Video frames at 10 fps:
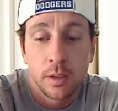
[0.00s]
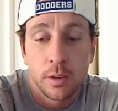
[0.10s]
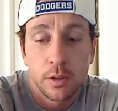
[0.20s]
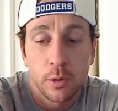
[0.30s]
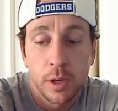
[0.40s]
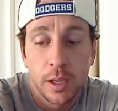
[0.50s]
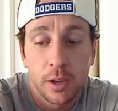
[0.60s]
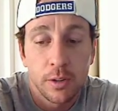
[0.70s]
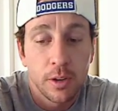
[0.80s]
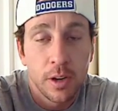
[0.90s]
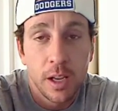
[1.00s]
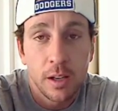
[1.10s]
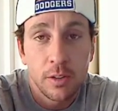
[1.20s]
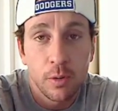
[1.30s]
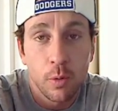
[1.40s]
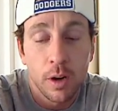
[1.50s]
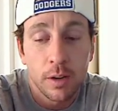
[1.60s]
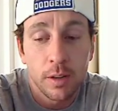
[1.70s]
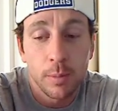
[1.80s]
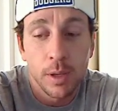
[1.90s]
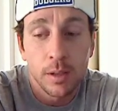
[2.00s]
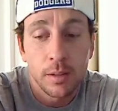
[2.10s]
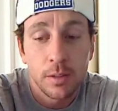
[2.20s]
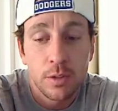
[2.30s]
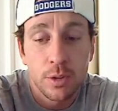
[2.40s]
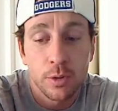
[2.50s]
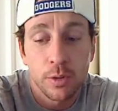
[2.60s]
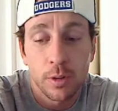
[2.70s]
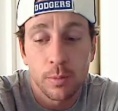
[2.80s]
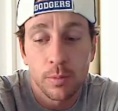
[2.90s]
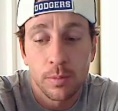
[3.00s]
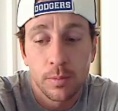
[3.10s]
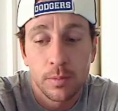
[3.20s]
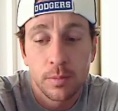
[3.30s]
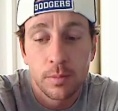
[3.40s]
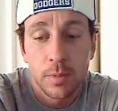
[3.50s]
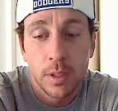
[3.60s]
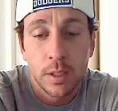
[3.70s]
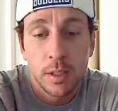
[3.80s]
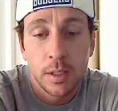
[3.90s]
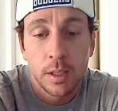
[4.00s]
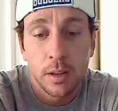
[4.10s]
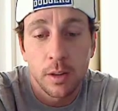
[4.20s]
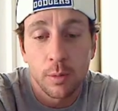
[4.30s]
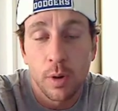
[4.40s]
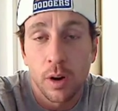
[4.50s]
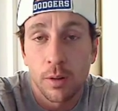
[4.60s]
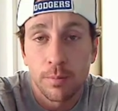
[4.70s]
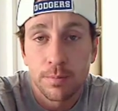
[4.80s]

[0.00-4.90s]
So I held their hands and walked them in, showed them their mom,